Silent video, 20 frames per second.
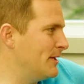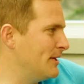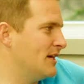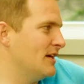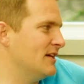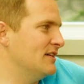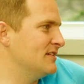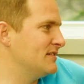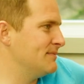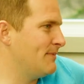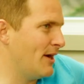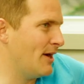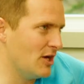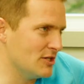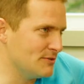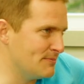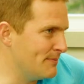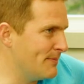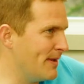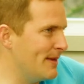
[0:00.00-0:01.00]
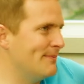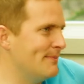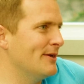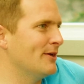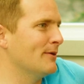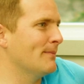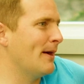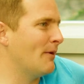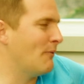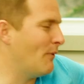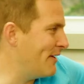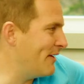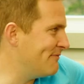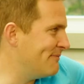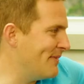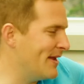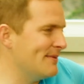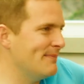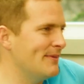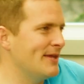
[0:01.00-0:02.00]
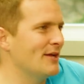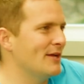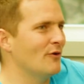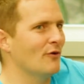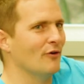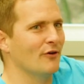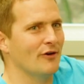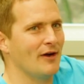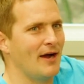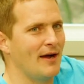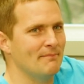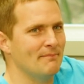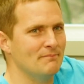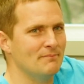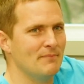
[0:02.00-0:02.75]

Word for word: because yeah. my husband made me, or my wife made me, or I'm,